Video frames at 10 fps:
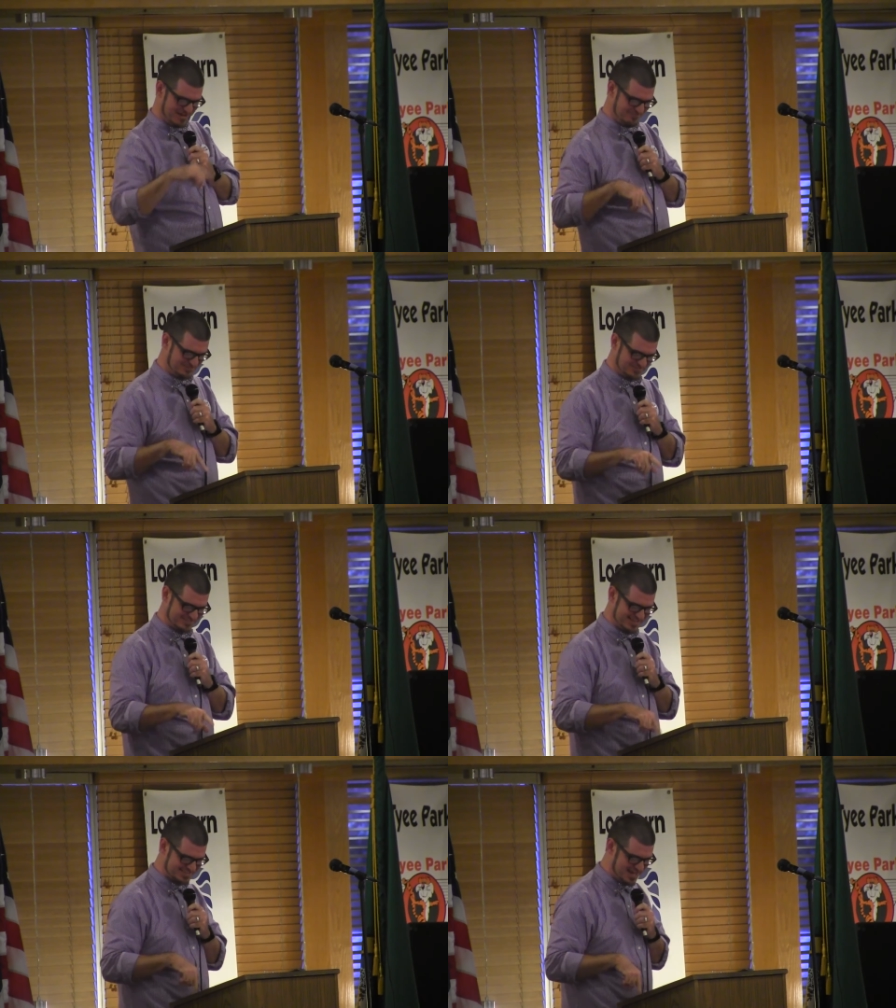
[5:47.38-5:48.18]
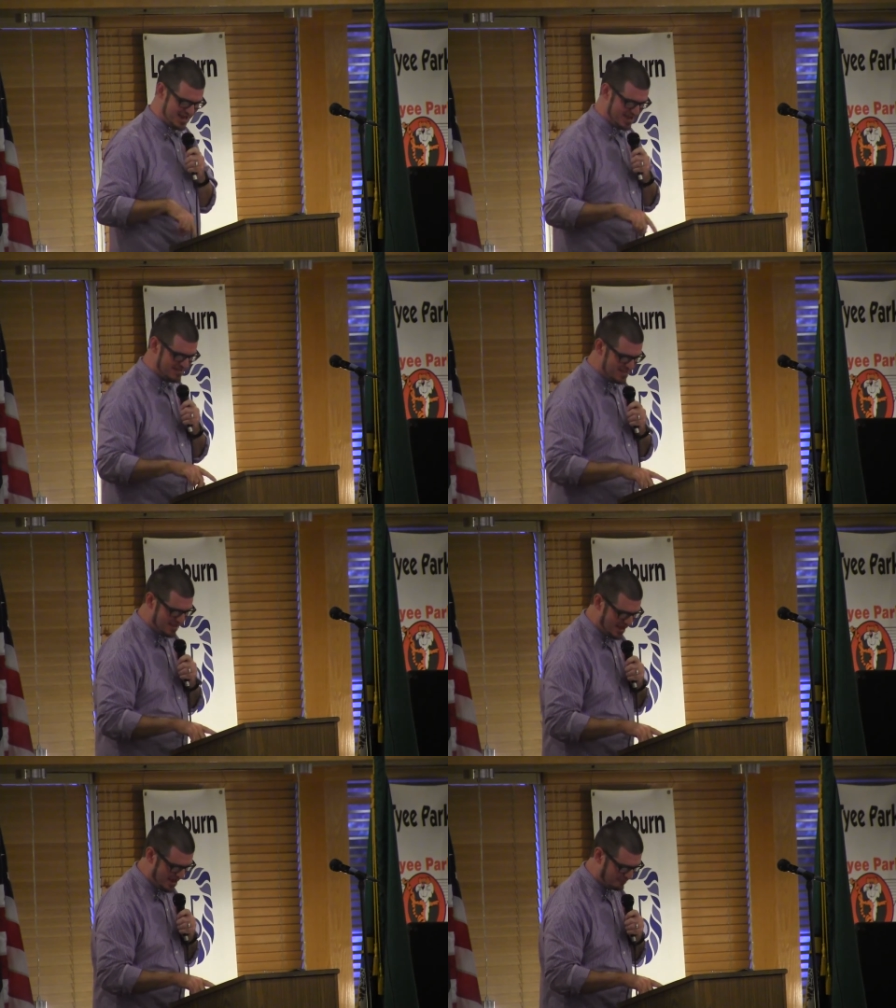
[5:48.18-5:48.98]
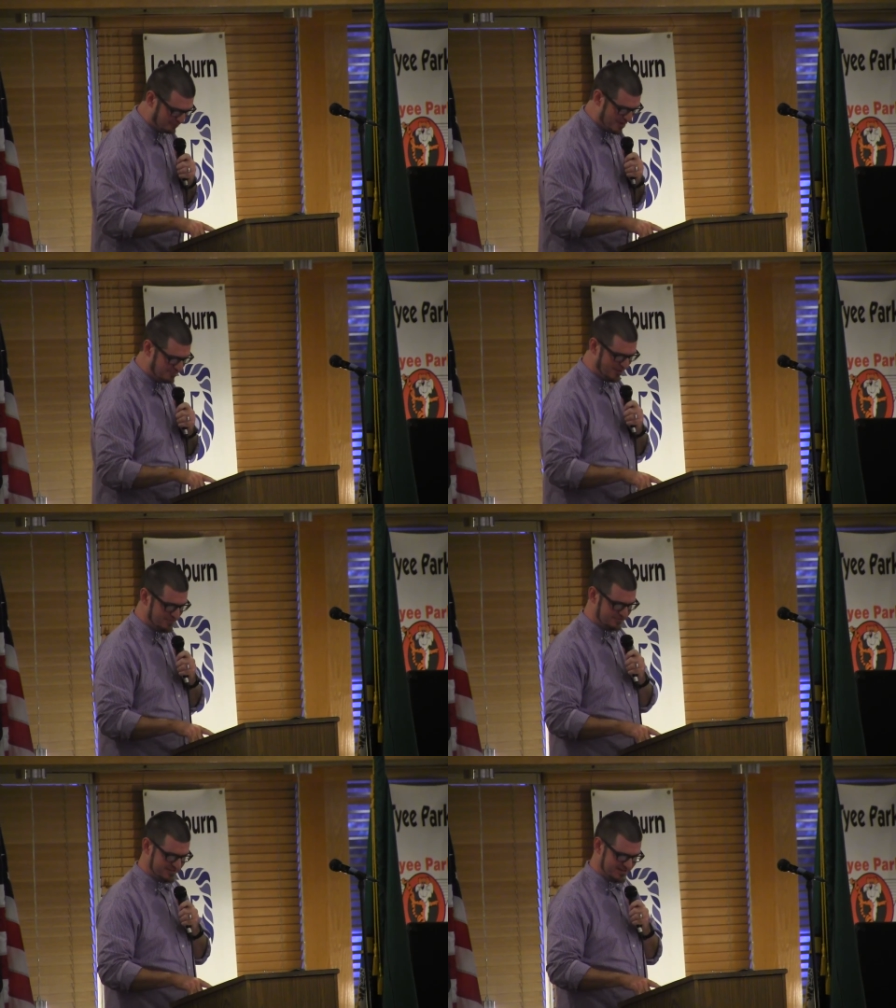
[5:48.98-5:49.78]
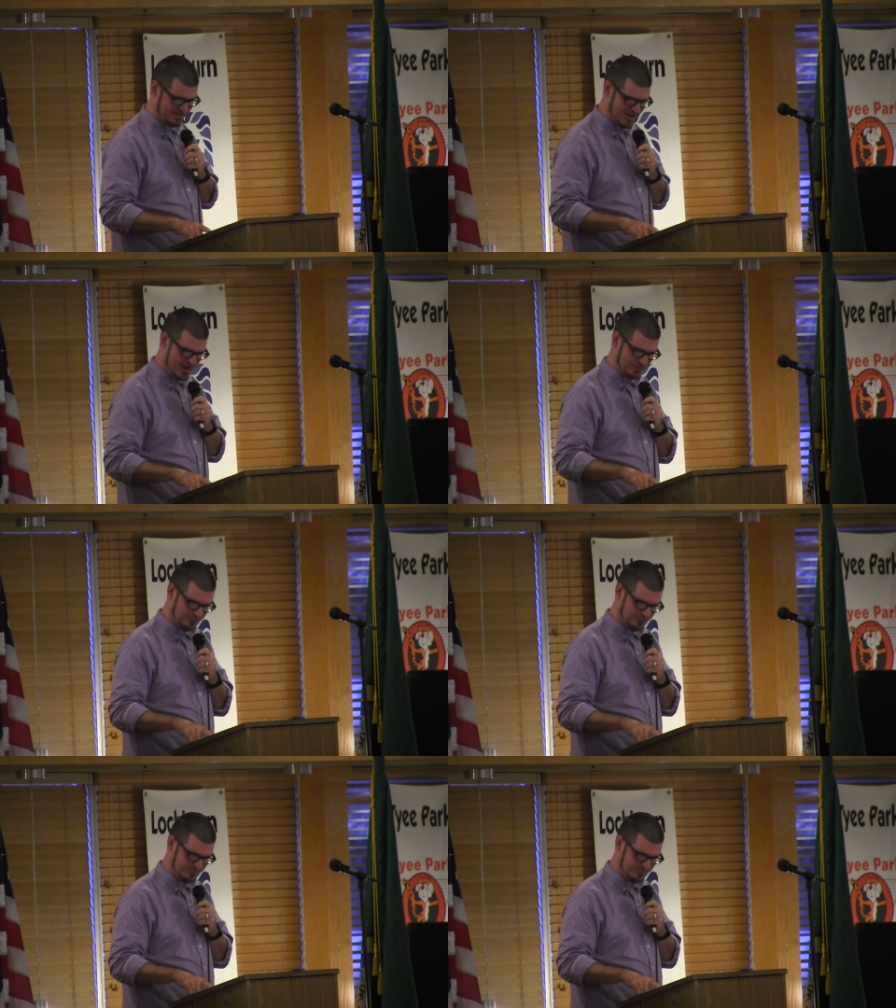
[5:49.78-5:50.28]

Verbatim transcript: my official list? Uh, uh Fred Brotherton, uh,